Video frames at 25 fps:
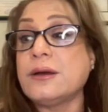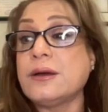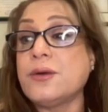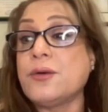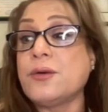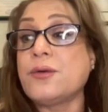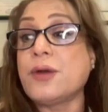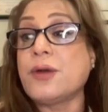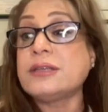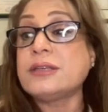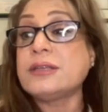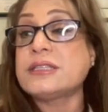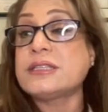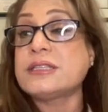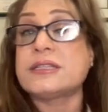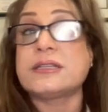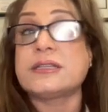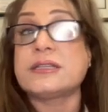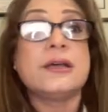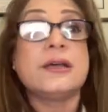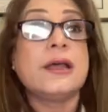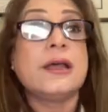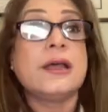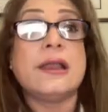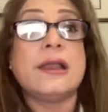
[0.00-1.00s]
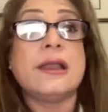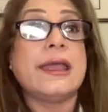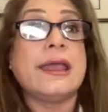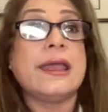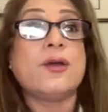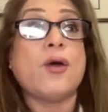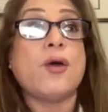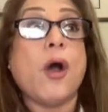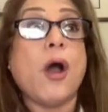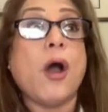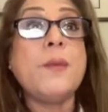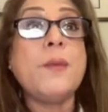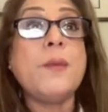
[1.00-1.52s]
a rust like
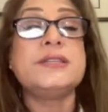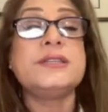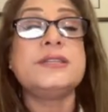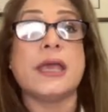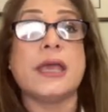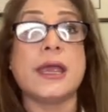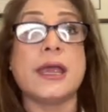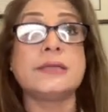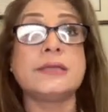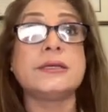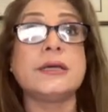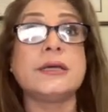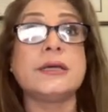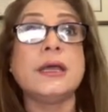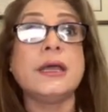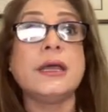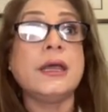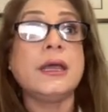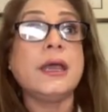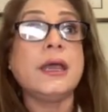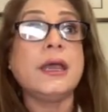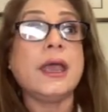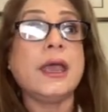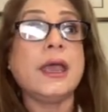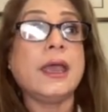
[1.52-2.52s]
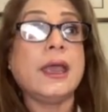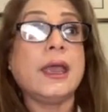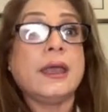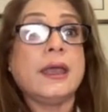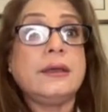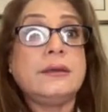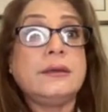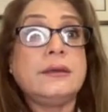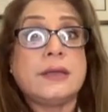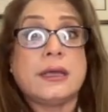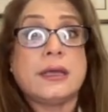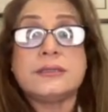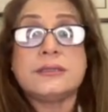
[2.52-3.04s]
object
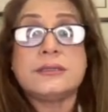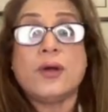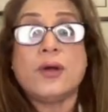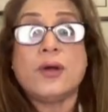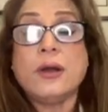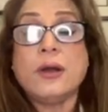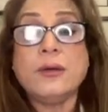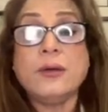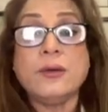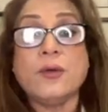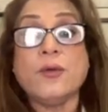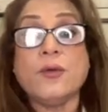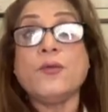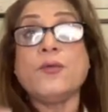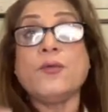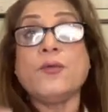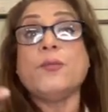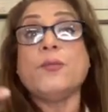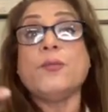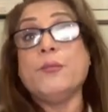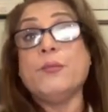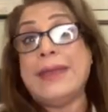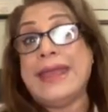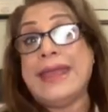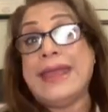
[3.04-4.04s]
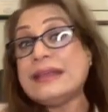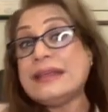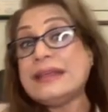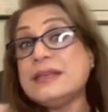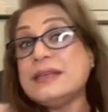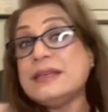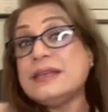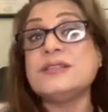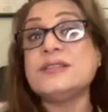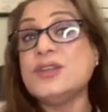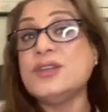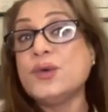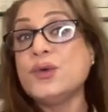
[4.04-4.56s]
and does not make
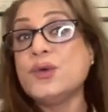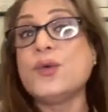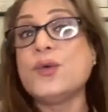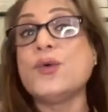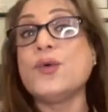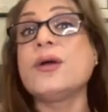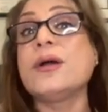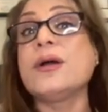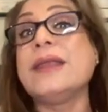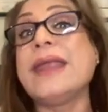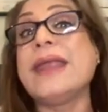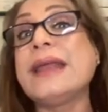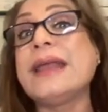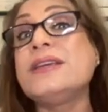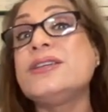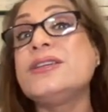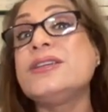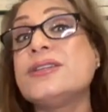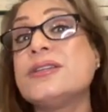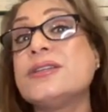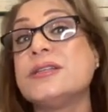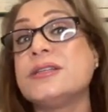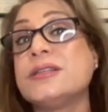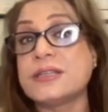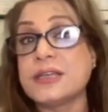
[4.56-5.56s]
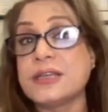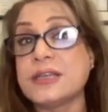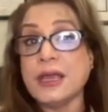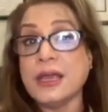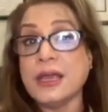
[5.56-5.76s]
these neuro connections,